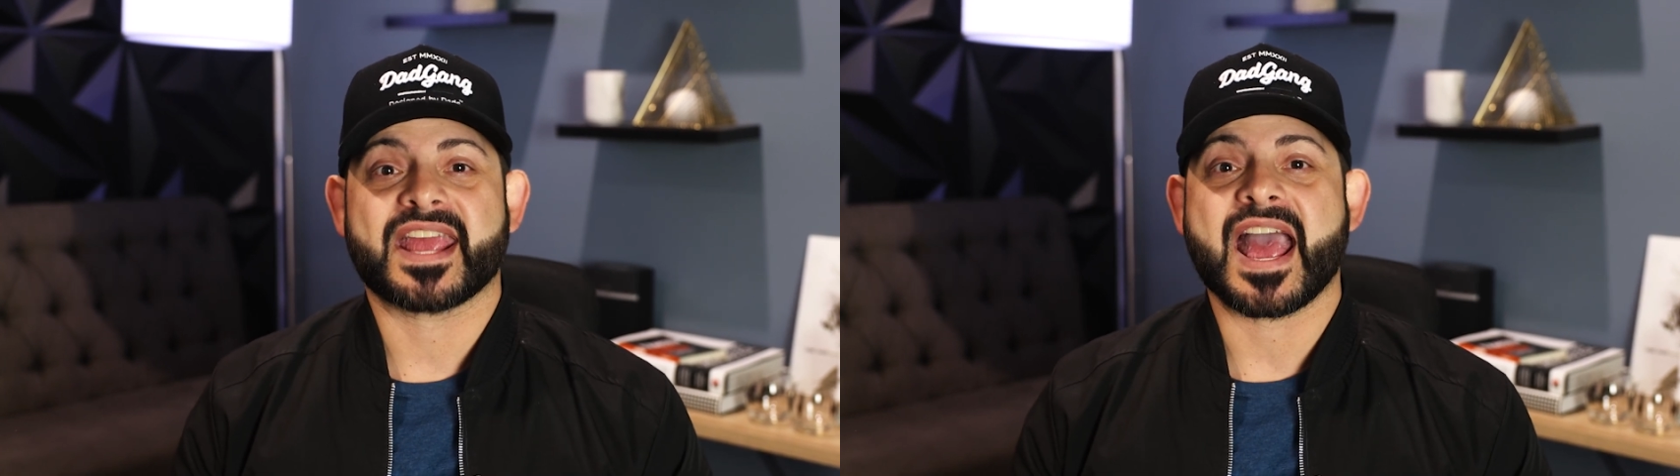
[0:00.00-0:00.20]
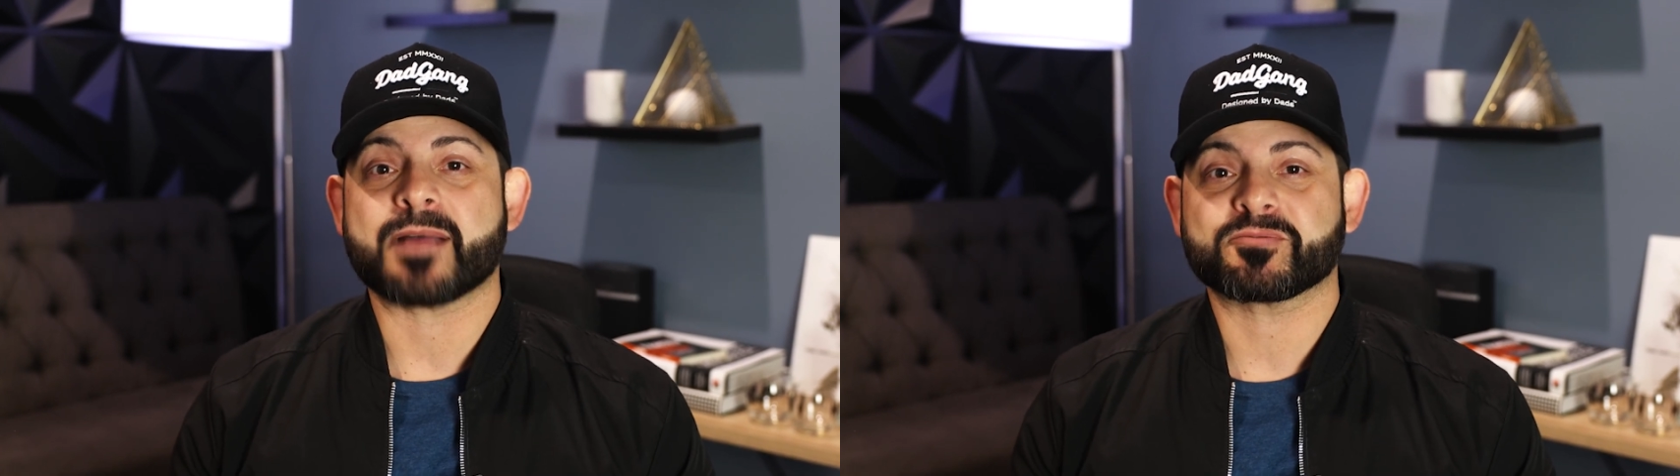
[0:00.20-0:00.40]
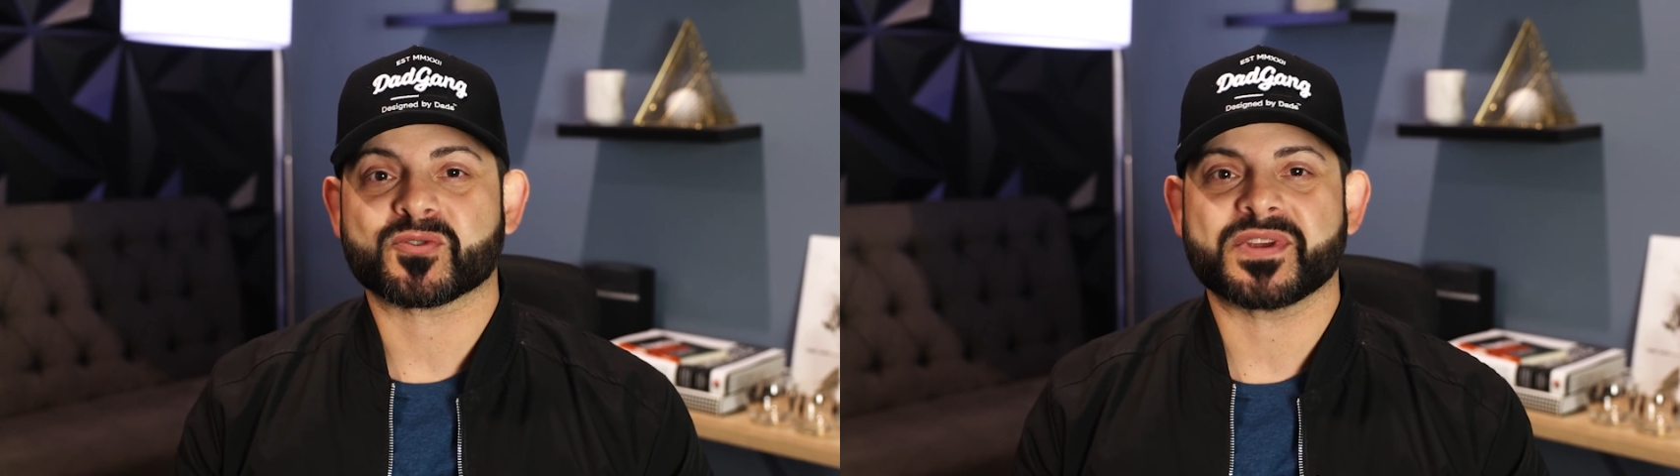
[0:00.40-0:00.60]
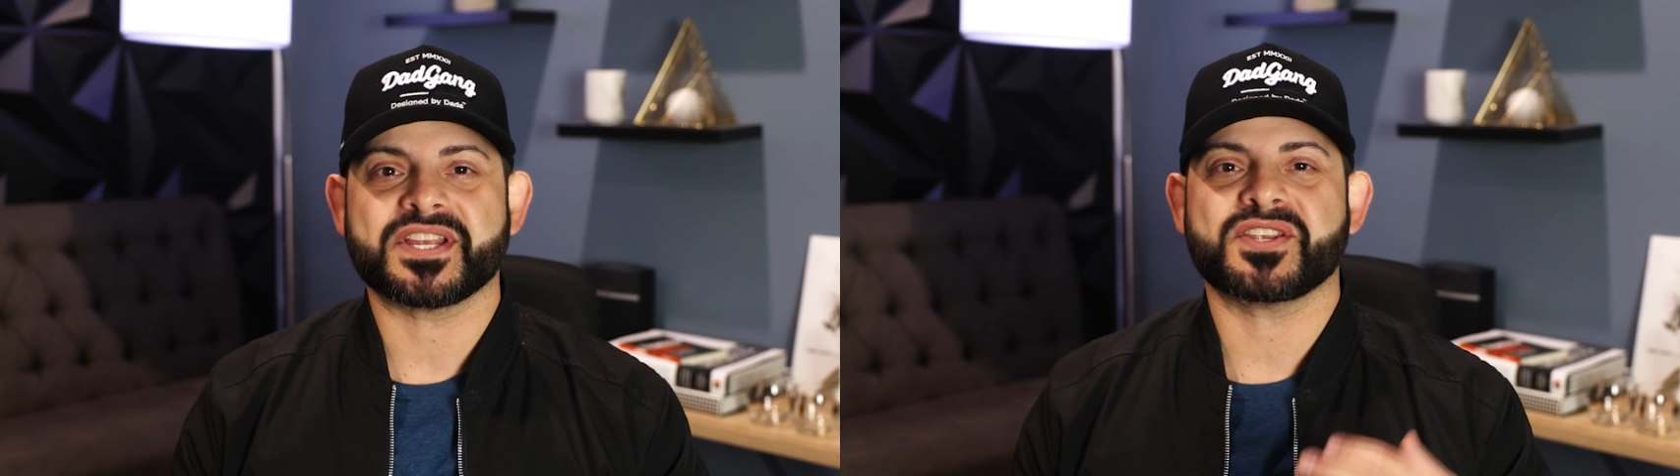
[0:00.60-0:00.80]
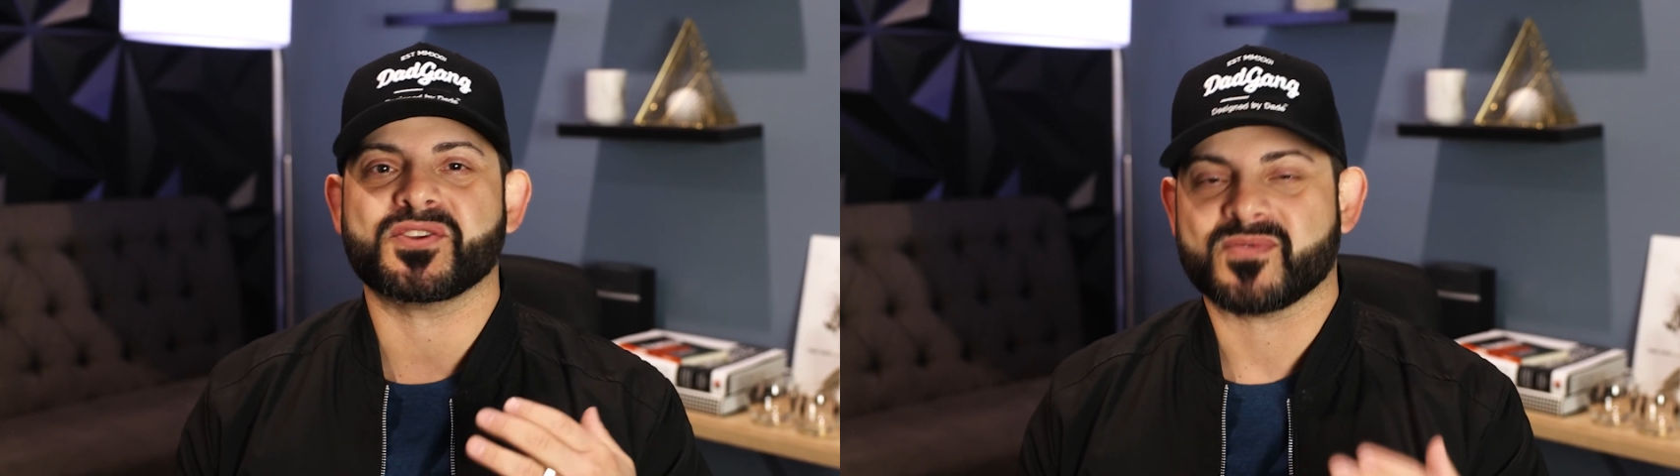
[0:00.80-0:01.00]

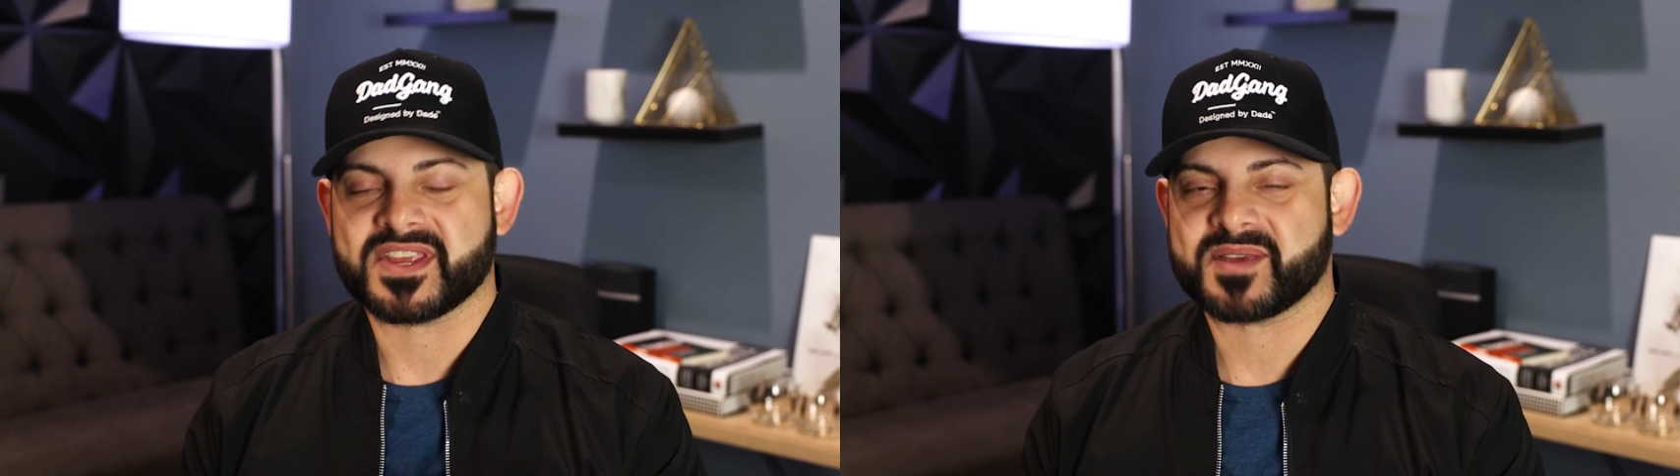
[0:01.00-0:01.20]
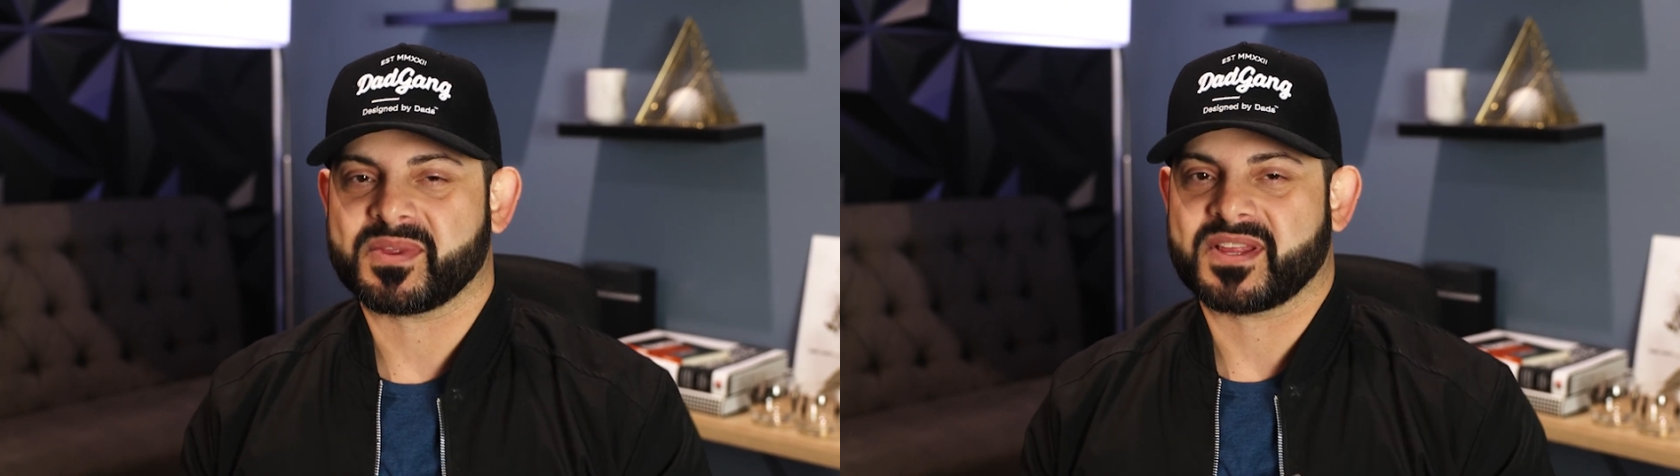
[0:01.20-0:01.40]
capturing unique